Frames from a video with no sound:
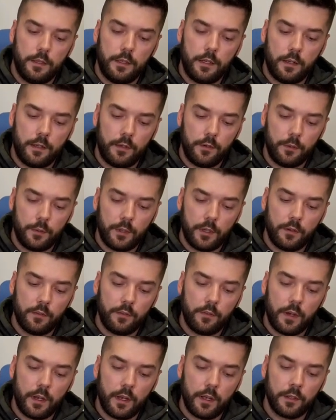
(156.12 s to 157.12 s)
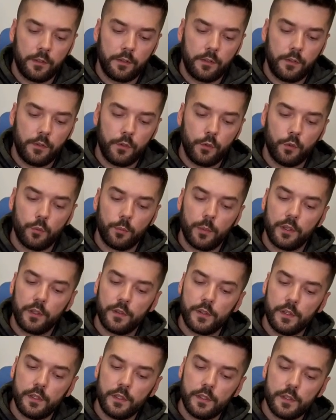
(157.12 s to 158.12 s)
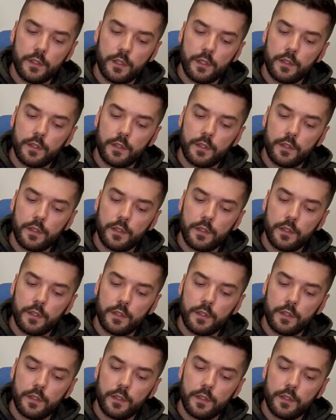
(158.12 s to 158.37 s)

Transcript: Then you can find 2 magazines